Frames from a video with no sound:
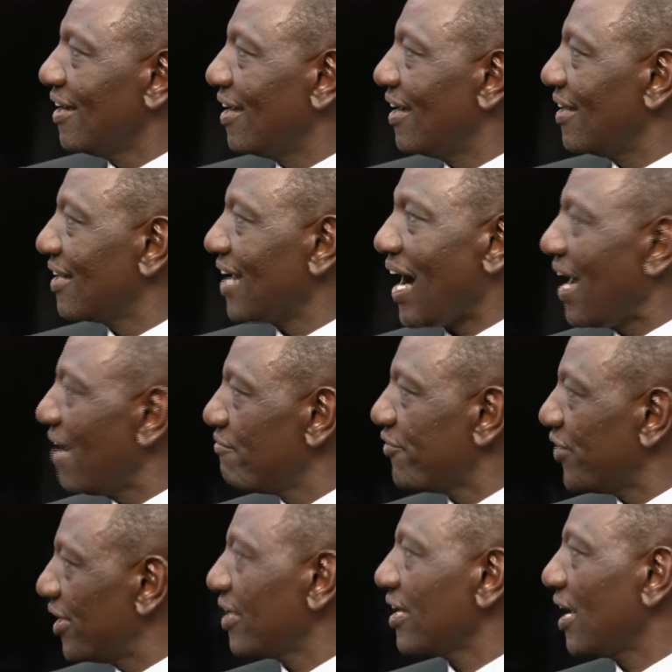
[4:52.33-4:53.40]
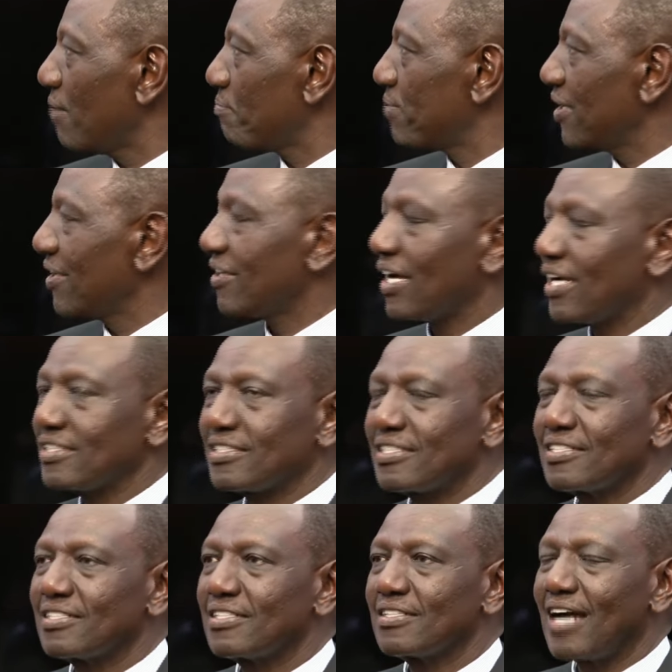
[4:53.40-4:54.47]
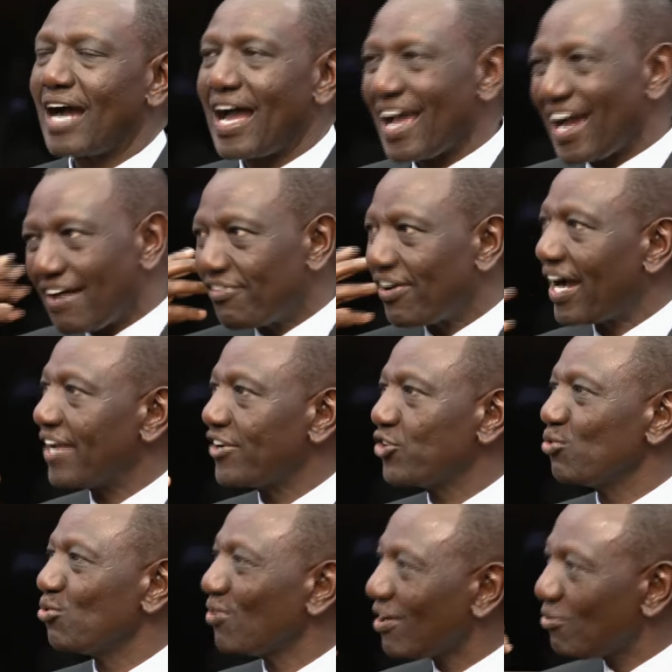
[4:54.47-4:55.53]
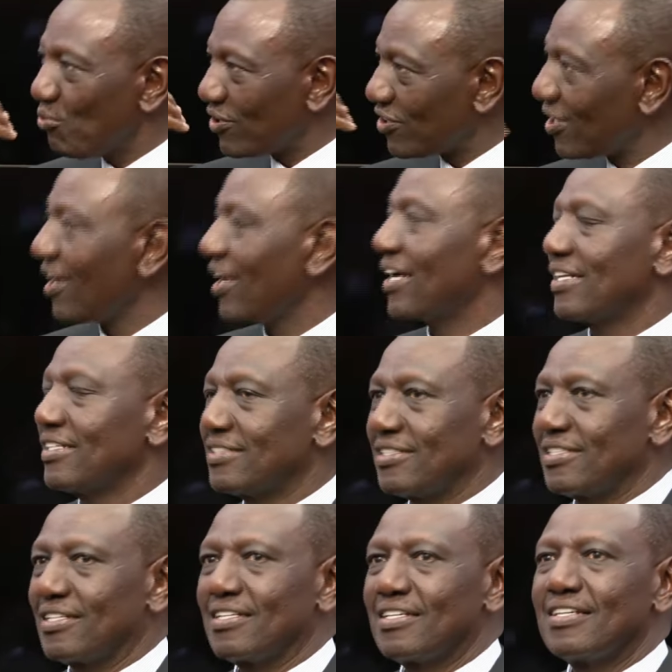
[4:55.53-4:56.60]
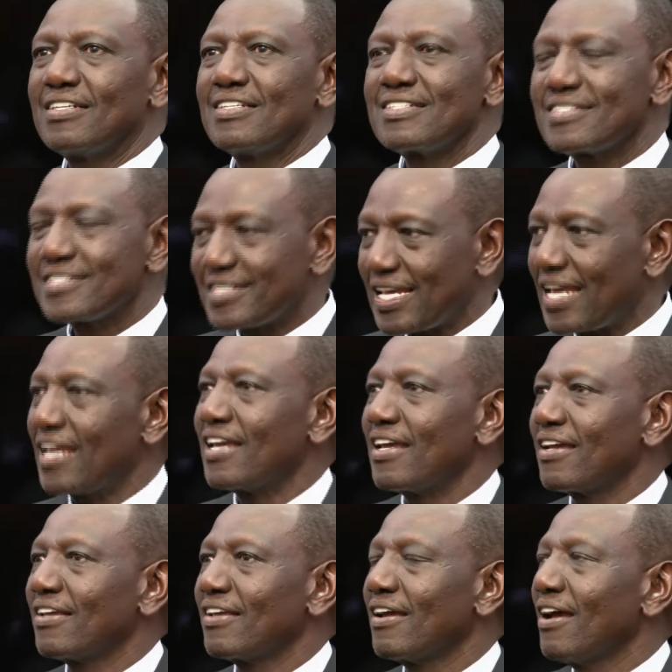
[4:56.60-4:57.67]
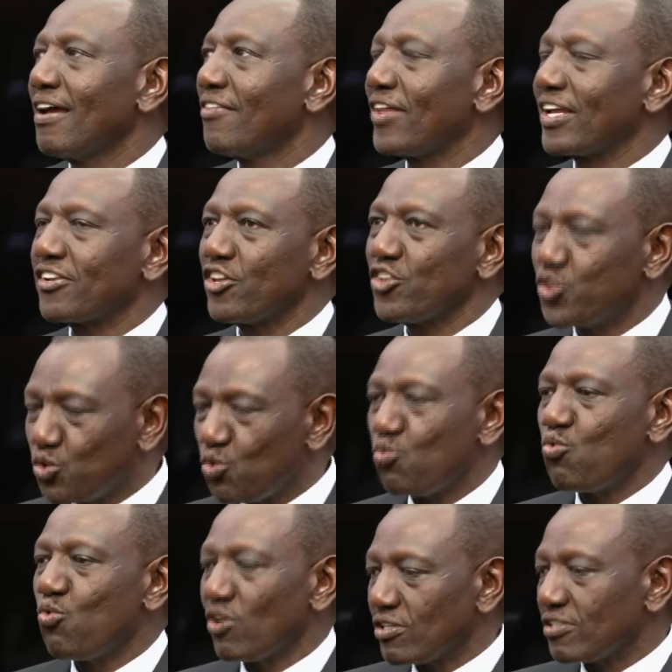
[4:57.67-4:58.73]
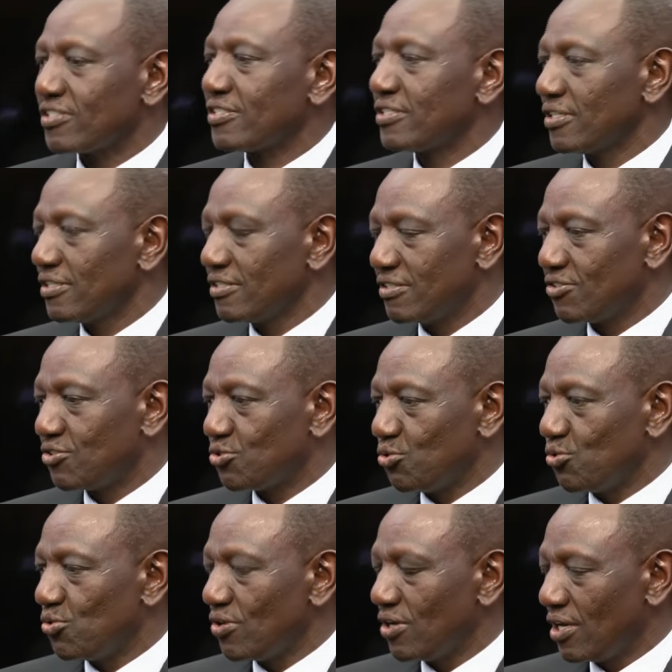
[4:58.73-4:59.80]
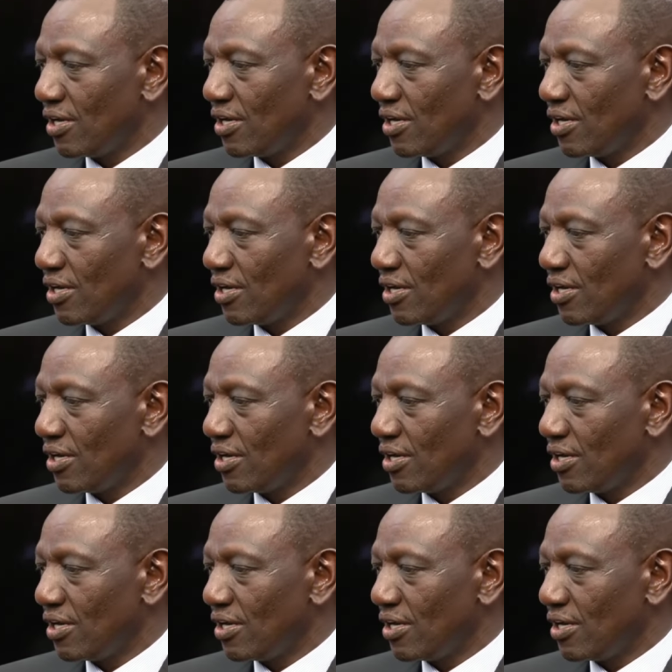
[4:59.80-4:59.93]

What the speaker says: And I am very happy that I have had you with clarity saying that you want to